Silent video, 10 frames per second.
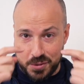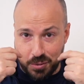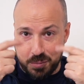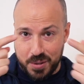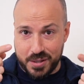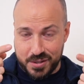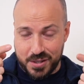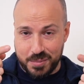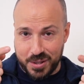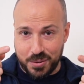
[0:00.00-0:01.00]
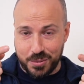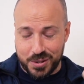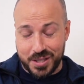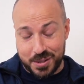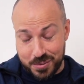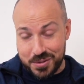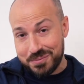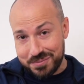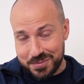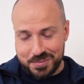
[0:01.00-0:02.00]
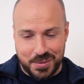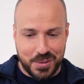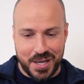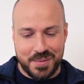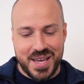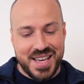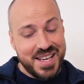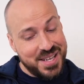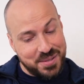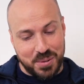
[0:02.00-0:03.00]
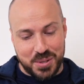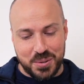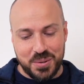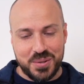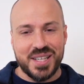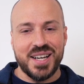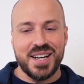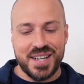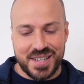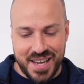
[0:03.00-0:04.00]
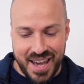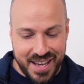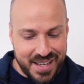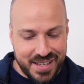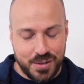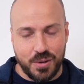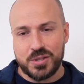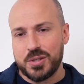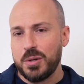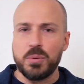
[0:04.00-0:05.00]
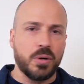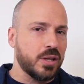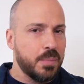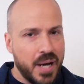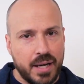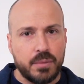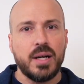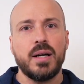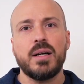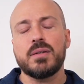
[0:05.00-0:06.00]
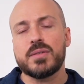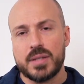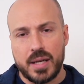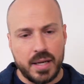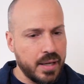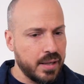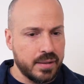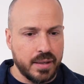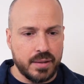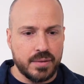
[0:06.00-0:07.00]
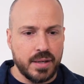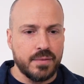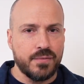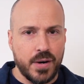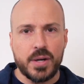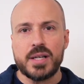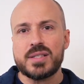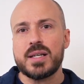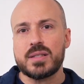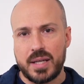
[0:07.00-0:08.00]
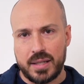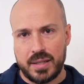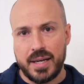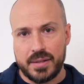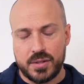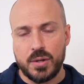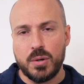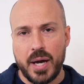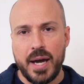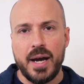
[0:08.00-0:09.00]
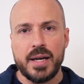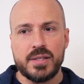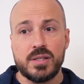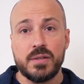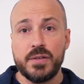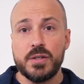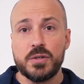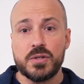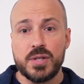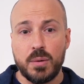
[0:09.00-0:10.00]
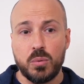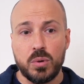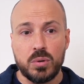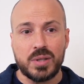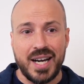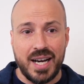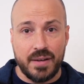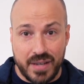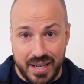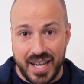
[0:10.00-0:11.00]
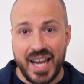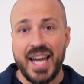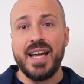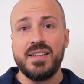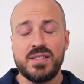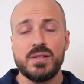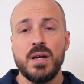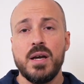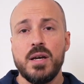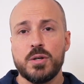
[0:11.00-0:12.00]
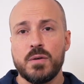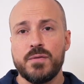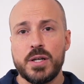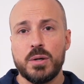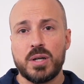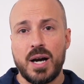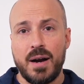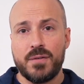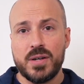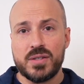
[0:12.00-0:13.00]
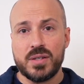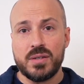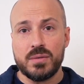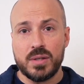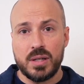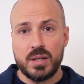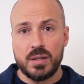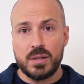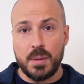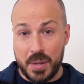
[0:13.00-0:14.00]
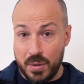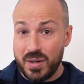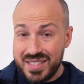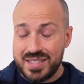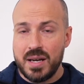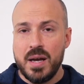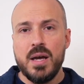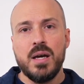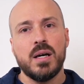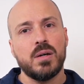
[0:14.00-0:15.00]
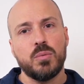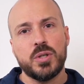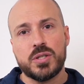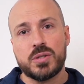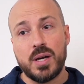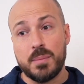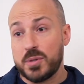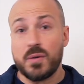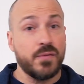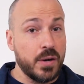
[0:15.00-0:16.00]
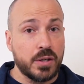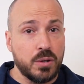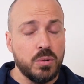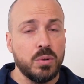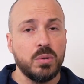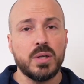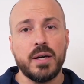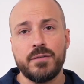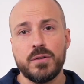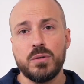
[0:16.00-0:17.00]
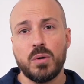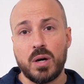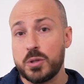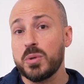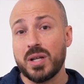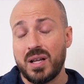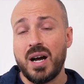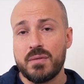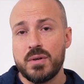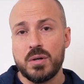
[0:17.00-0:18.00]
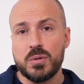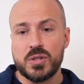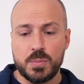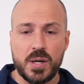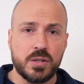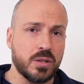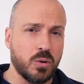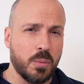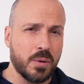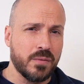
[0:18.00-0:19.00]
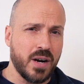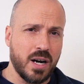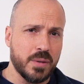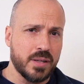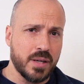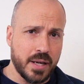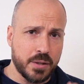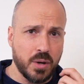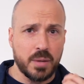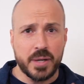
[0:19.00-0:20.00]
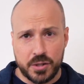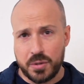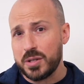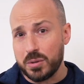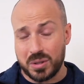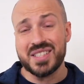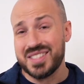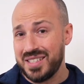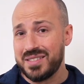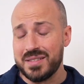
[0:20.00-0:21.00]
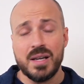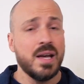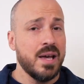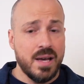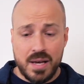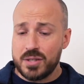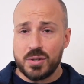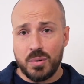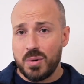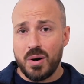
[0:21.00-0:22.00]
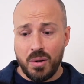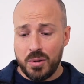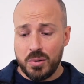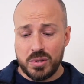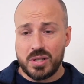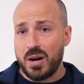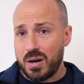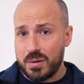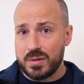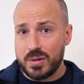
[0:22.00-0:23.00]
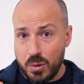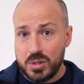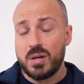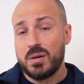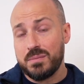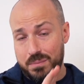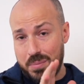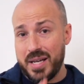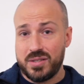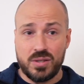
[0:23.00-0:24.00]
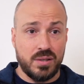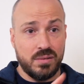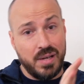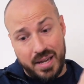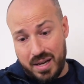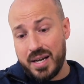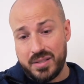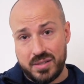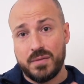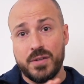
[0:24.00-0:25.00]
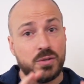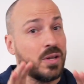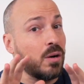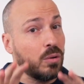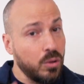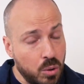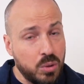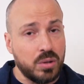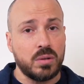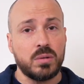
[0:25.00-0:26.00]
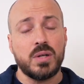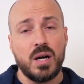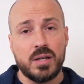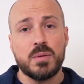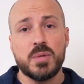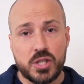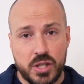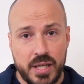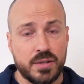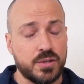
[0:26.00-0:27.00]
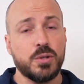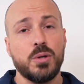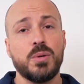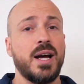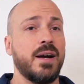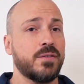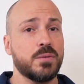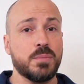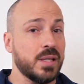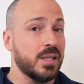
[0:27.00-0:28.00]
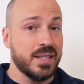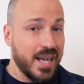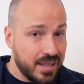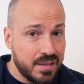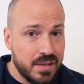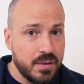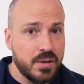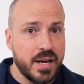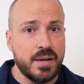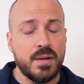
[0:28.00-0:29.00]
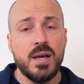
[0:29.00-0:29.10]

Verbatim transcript: So make it seem like you're looking at the person. Okay. It's pretty cool. Uh, and also blurring the background and, and, and various things like that. So A I assisted features that will kind of enhance your video conferencing uh, appearance, uh, which is, I'm sure, very cool if you are doing a lot of those, especially in a corporate environment, and you want to make sure that you look consistent. So all those are, those are based on A I assisted features that are local on the machine. So you don't have to be connected to the internet.